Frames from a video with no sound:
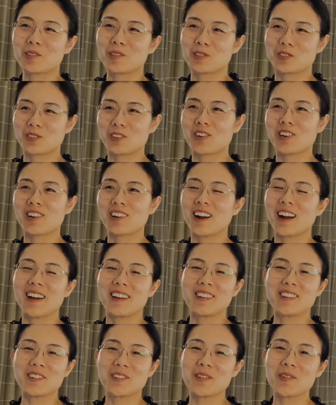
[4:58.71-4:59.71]
Sure,
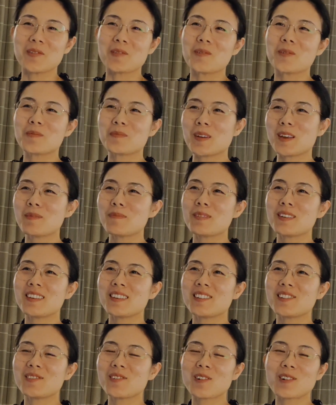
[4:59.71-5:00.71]
I know maybe
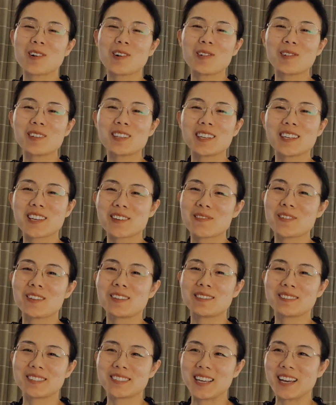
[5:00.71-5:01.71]
you're only
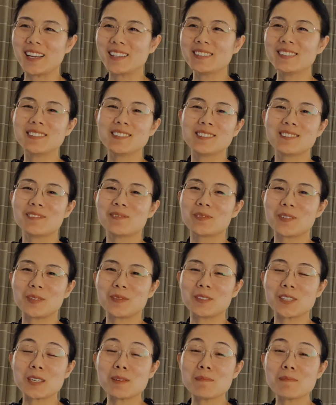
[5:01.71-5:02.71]
given
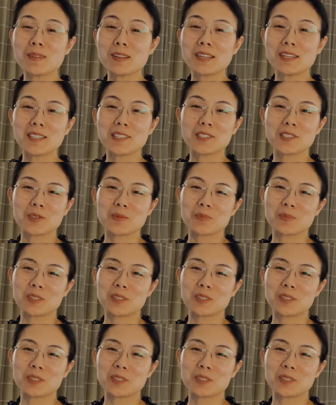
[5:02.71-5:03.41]
10-15 minutes to